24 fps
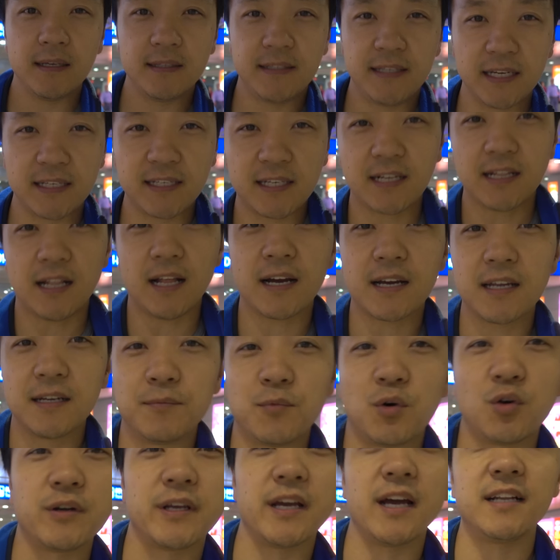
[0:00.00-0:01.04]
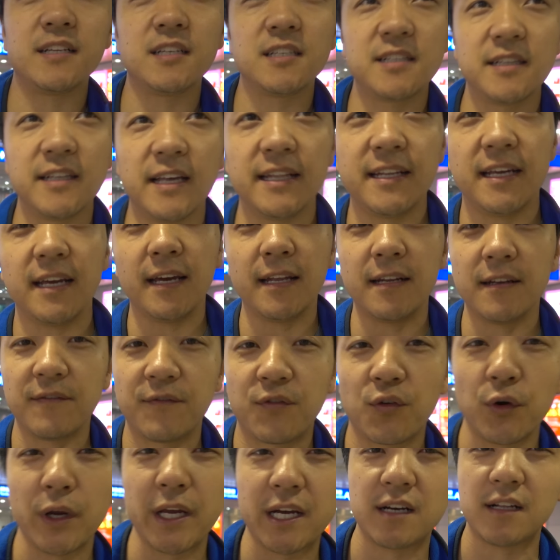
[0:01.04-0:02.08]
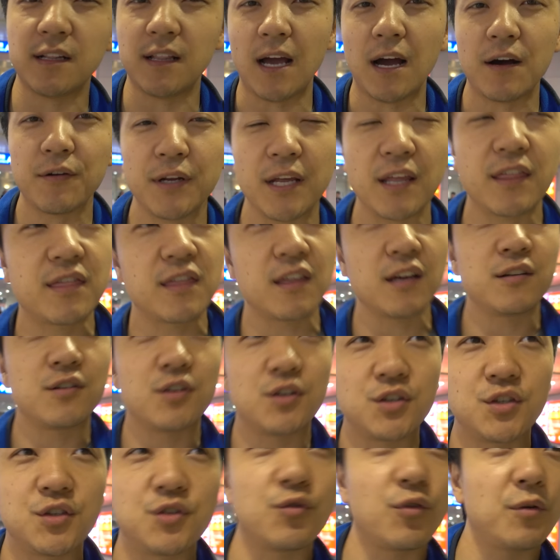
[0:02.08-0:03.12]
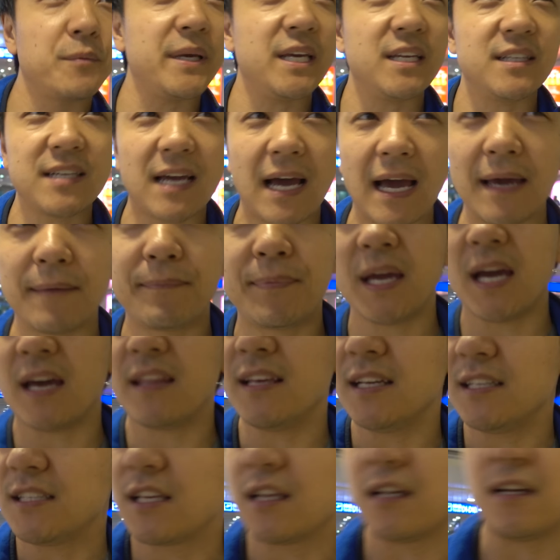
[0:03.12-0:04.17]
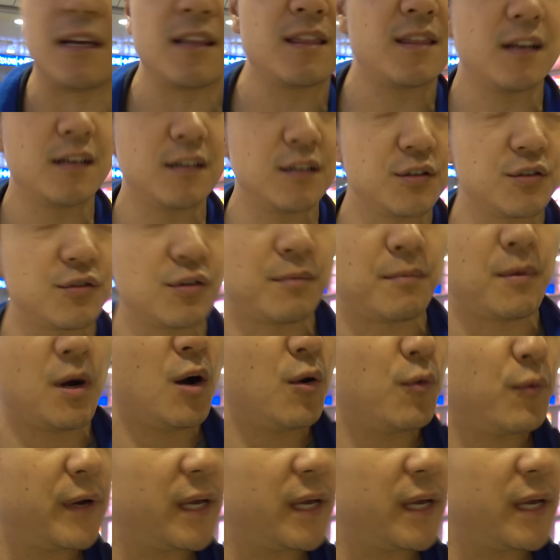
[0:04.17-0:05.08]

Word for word: 6 o'clock in the morning. I just landed in a very cloudy, thunderstormy Taipei. I think it's gonna thunderstorm all